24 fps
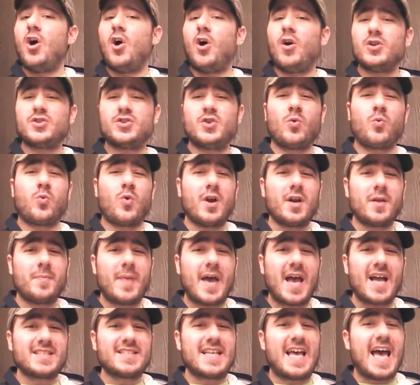Also, running
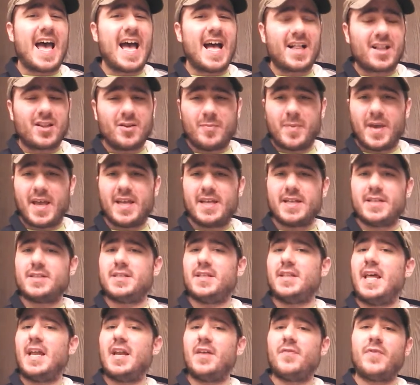backs acclimate
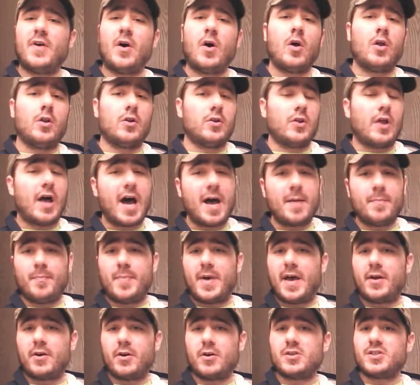to the NFL a lot
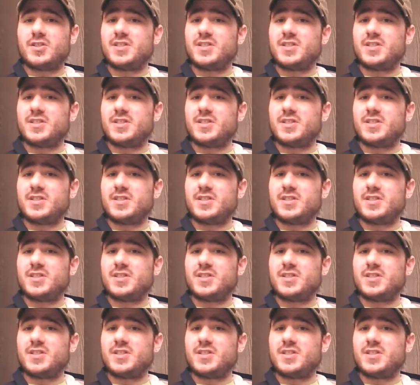better.